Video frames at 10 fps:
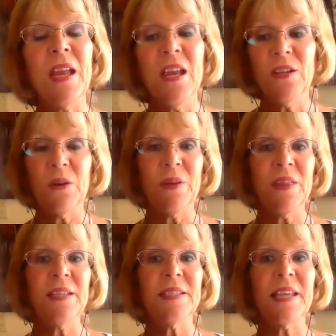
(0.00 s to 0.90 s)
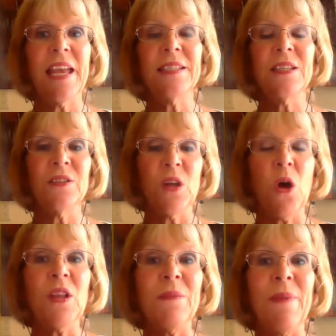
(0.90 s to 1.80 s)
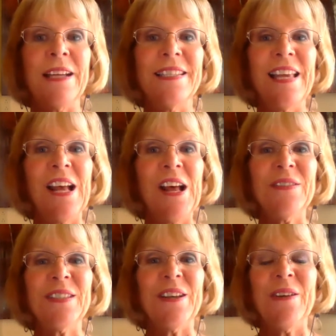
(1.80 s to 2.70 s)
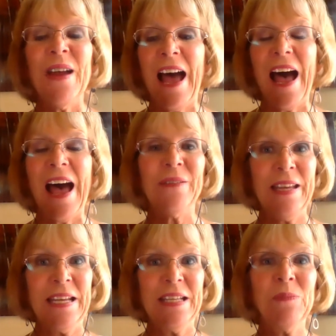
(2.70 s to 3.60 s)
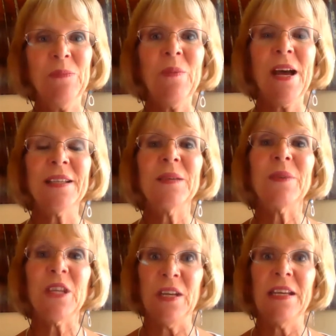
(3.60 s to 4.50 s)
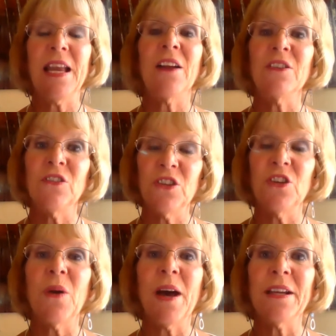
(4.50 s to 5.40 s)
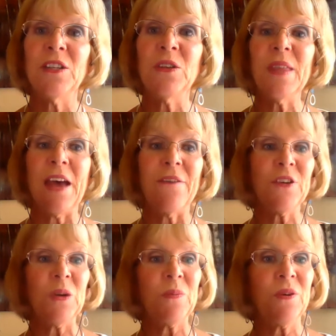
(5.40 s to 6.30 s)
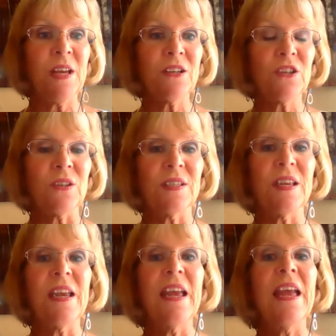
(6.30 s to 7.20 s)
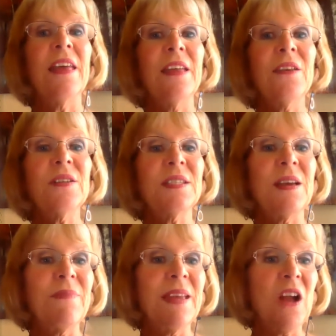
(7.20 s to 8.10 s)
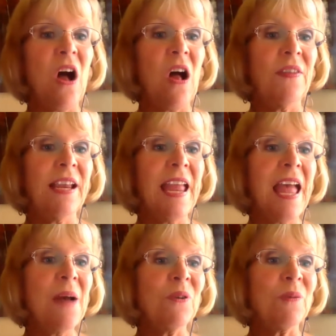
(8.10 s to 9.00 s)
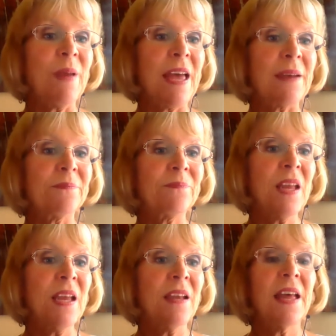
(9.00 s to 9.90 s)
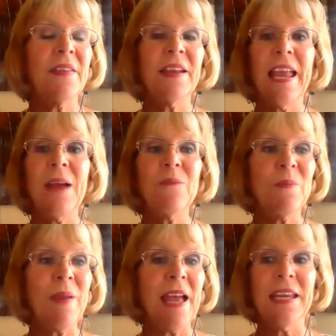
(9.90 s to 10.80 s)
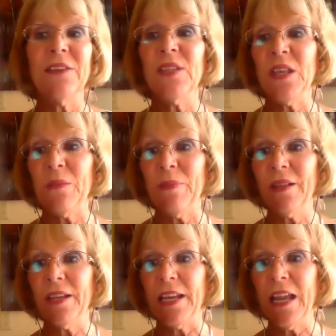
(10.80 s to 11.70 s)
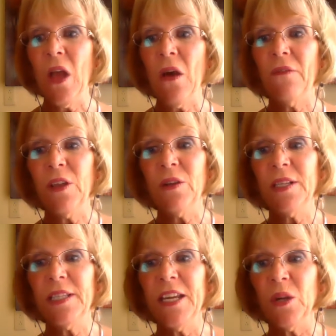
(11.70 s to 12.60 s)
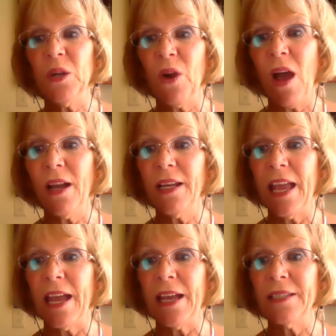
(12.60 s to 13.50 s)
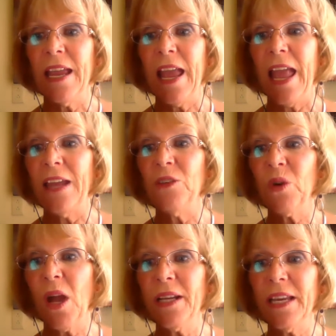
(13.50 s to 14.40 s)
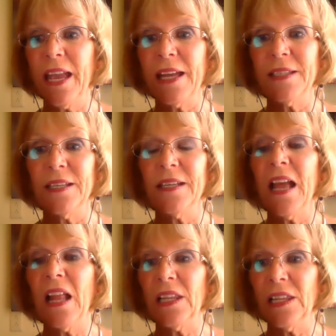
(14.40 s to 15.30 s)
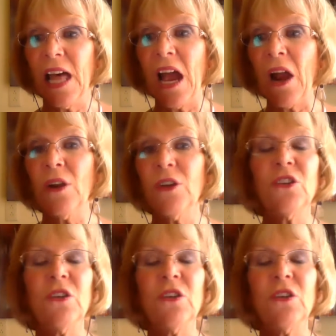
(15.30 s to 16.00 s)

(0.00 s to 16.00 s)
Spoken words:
So in this case, there's only myself, so I don't need to blue box it, but you need to know how to do that for your productions. Then there's something called the cameraman. Now the cameraman gives the ability for you to take your broadcast and broadcast it large